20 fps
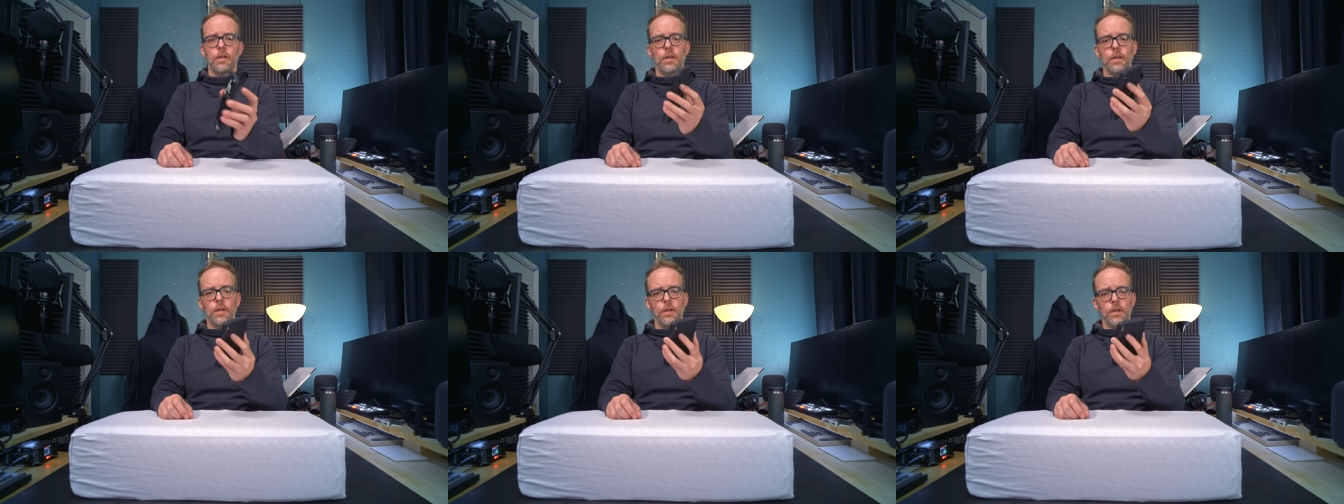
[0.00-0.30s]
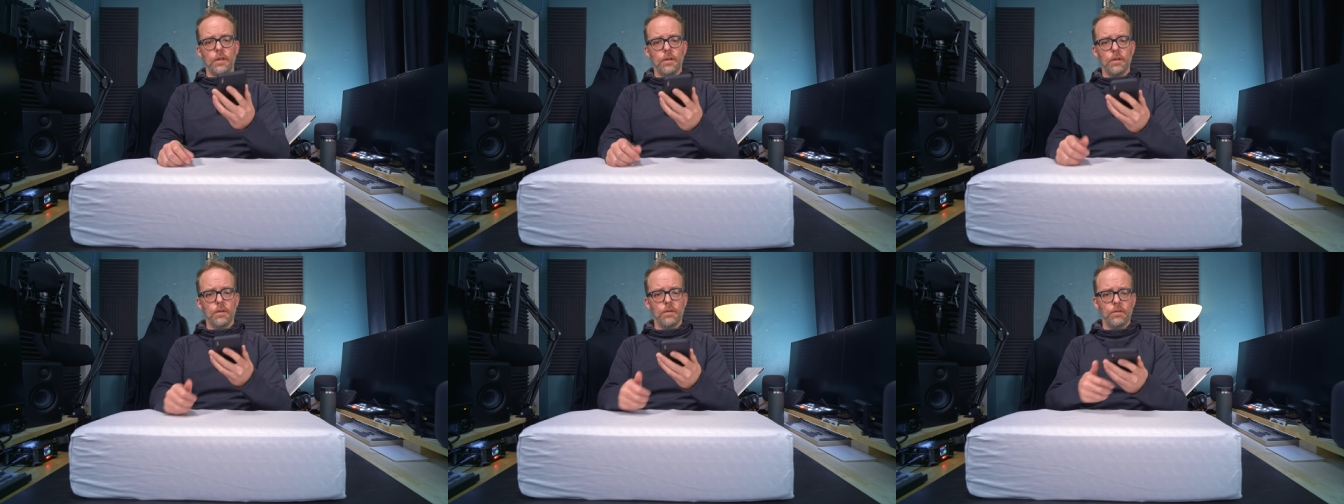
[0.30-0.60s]

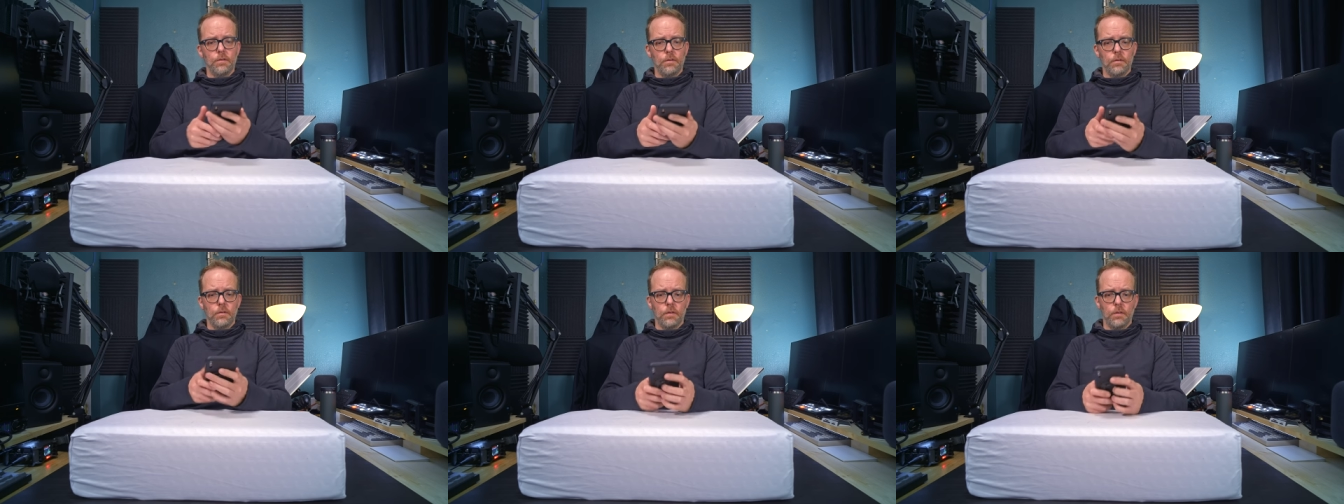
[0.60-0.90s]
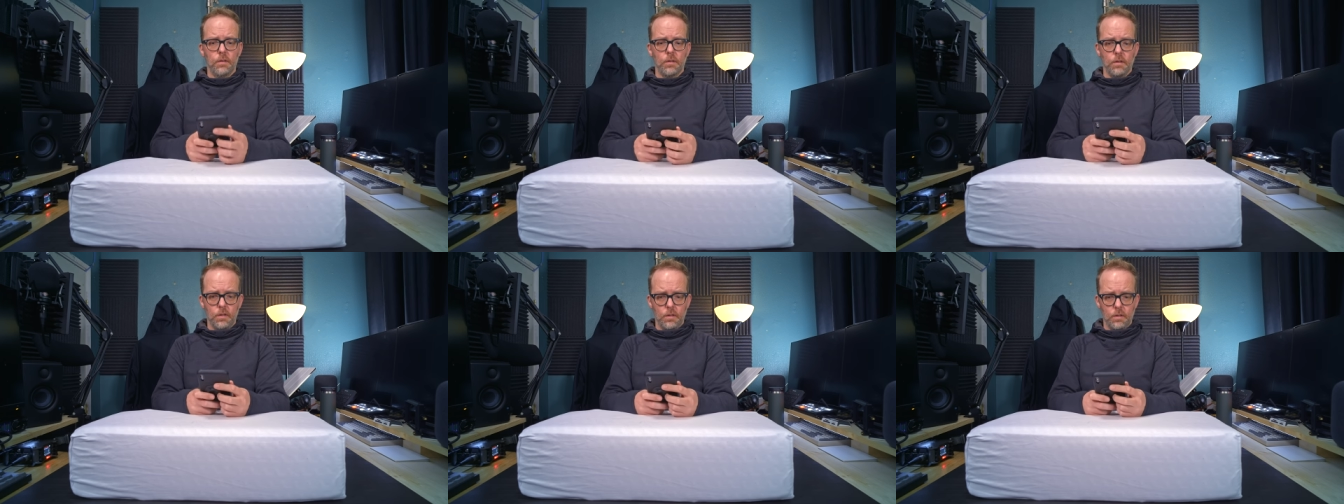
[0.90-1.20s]
and
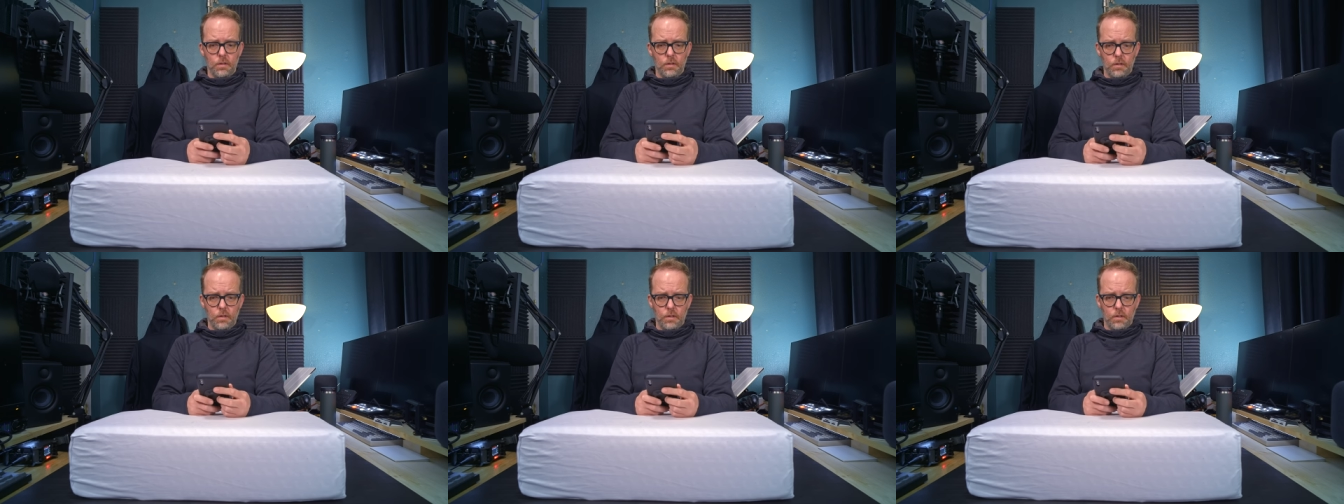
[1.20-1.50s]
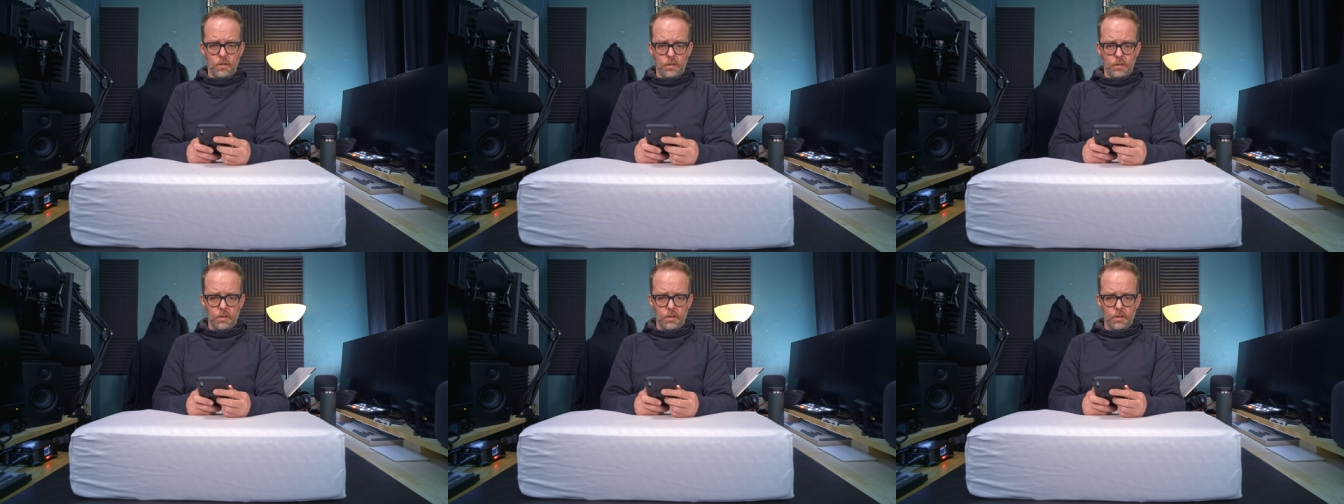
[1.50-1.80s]

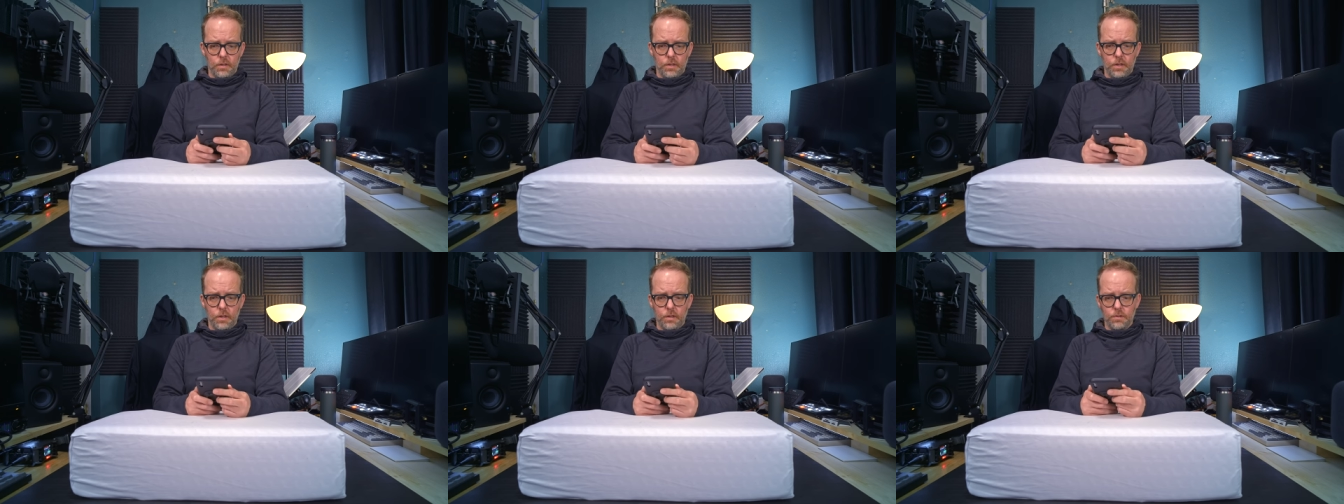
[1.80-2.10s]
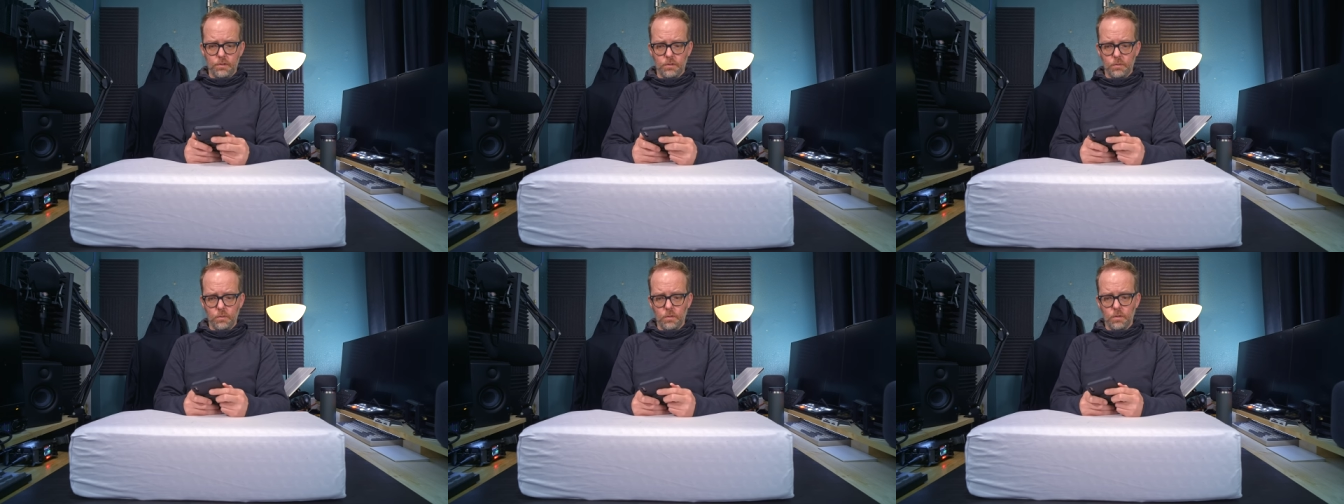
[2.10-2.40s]
in
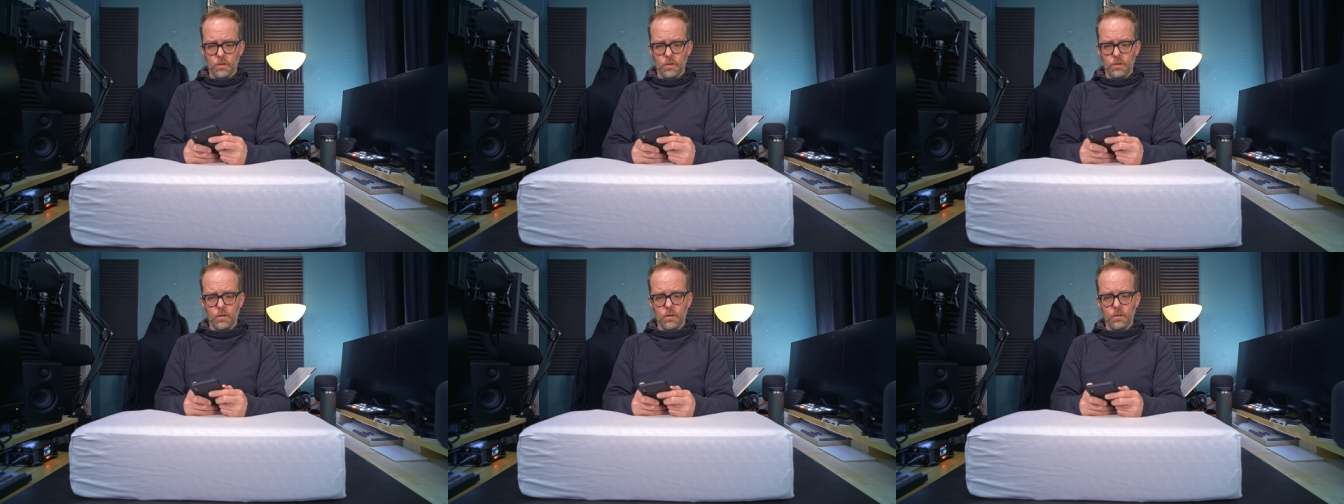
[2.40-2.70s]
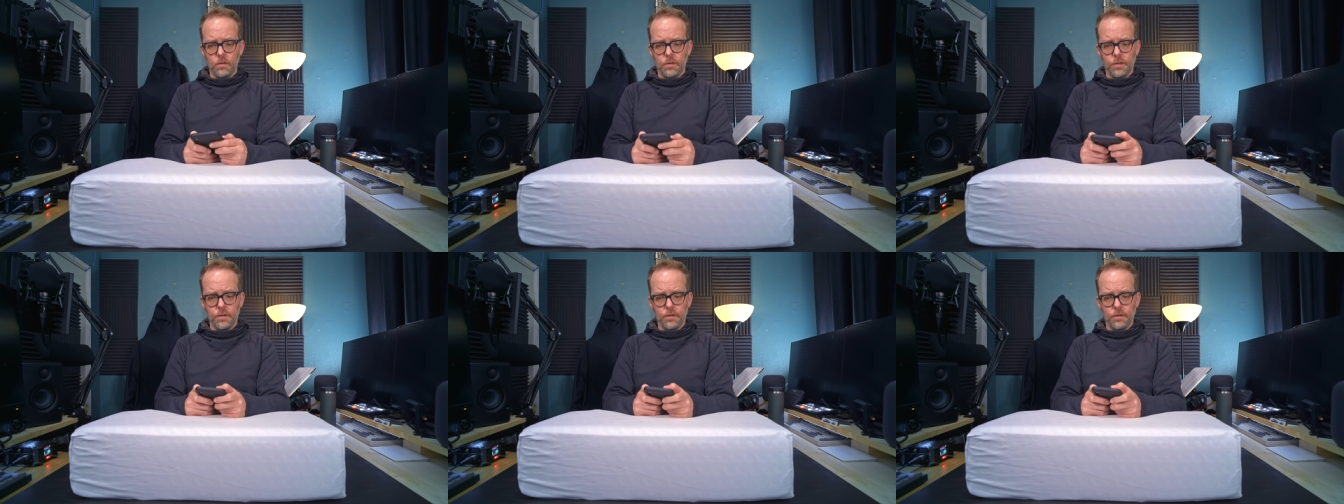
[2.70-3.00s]
case you are at
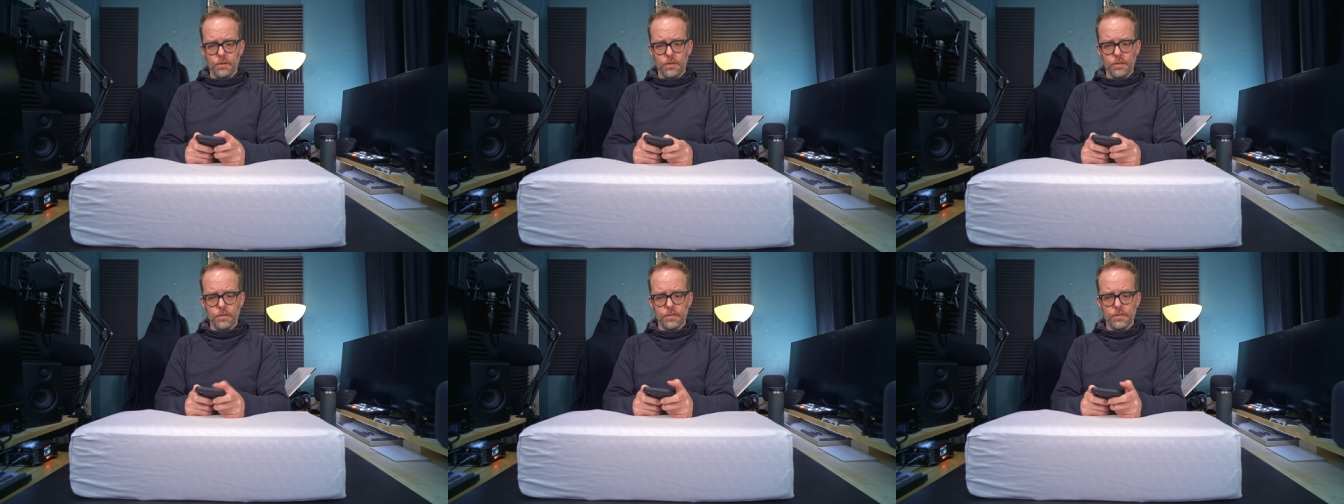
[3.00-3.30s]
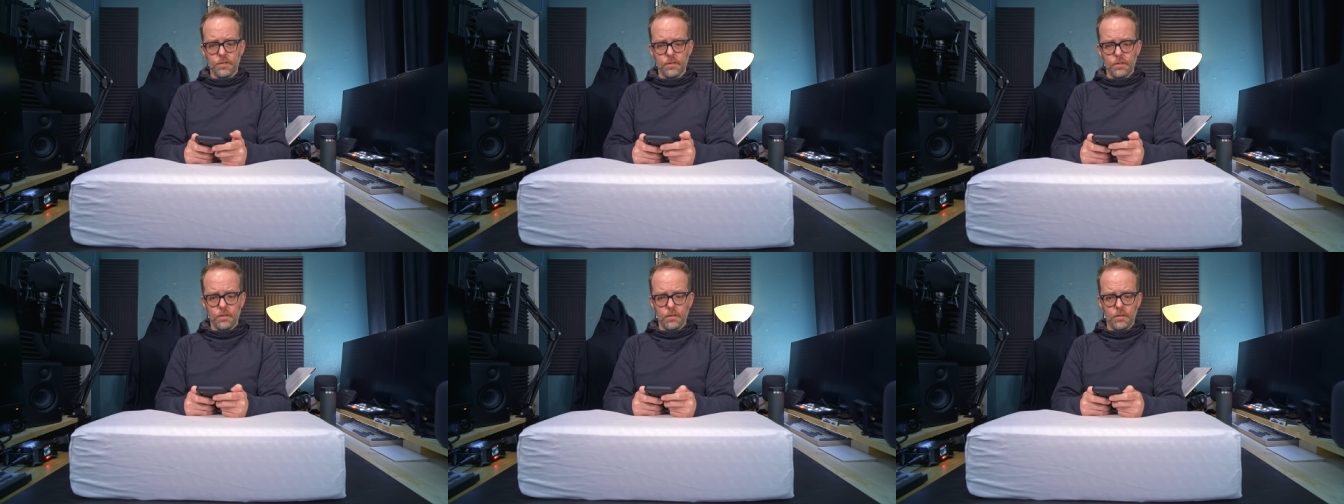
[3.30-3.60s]
all
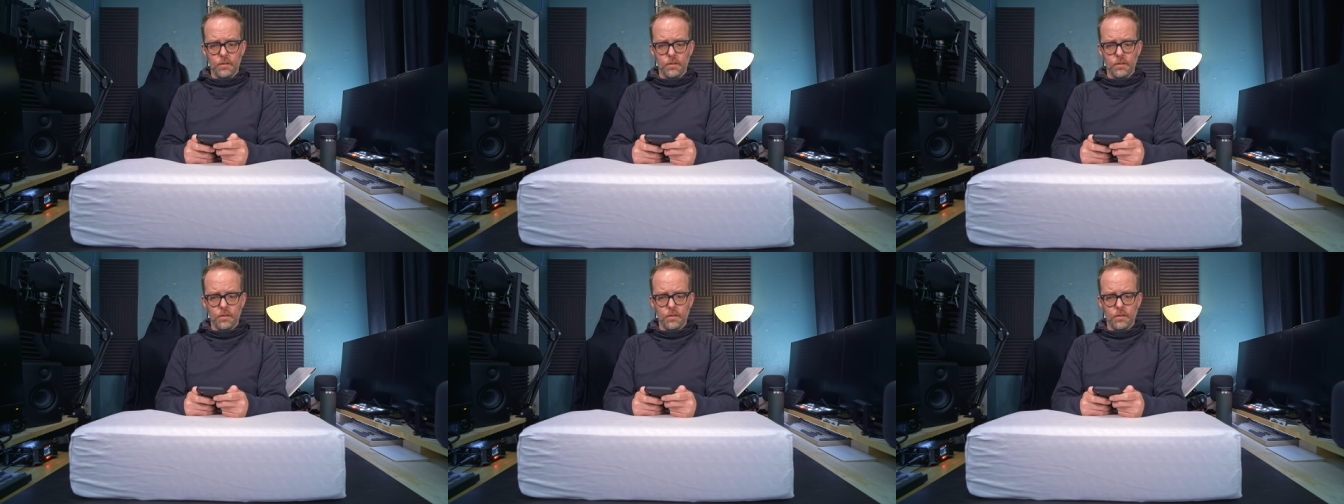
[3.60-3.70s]
curious,